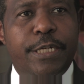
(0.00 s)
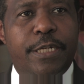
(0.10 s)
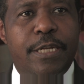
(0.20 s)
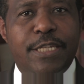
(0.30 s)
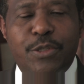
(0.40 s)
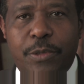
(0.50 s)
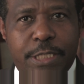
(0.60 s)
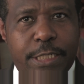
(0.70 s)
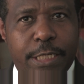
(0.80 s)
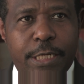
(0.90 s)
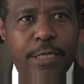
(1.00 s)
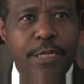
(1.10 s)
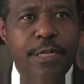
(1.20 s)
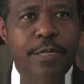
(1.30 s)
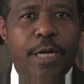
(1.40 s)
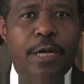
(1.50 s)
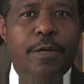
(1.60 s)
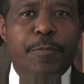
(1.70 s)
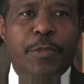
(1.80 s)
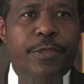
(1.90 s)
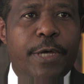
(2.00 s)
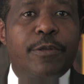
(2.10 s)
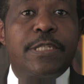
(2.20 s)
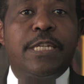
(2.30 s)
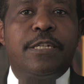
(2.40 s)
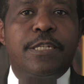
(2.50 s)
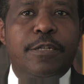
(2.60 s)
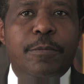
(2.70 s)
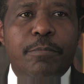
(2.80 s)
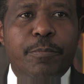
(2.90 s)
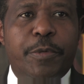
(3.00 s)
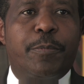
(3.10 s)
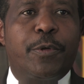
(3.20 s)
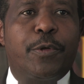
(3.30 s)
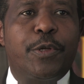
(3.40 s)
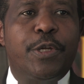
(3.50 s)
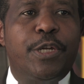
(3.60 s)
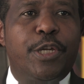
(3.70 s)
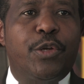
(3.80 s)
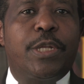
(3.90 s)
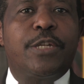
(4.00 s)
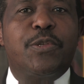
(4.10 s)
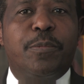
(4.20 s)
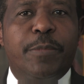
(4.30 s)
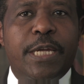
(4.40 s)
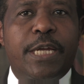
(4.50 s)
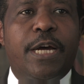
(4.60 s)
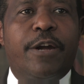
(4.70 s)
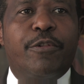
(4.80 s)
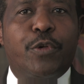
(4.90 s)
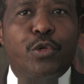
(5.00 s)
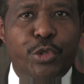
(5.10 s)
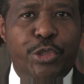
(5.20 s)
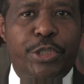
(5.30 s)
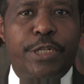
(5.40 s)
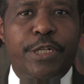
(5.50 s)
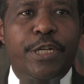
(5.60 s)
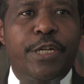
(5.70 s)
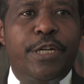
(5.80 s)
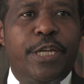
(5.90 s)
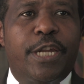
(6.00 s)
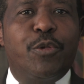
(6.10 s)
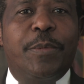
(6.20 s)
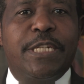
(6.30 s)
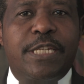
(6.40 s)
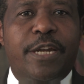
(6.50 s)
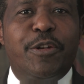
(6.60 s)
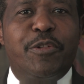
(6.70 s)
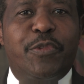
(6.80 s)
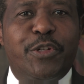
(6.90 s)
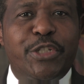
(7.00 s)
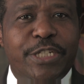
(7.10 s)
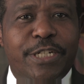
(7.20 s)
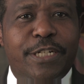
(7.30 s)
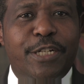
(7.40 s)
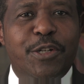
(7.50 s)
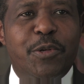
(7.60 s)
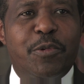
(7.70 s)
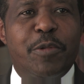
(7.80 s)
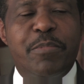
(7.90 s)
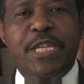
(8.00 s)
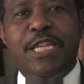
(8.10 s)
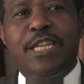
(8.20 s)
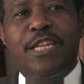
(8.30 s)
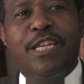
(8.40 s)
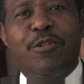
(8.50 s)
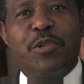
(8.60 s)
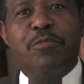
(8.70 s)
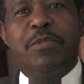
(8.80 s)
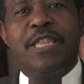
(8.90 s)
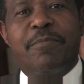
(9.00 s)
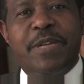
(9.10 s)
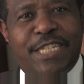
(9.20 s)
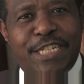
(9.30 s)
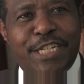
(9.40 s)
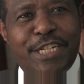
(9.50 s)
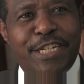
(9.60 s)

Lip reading: It does not take 1,000 people in order to make a revolution. And a humanitarian revolution would be the best.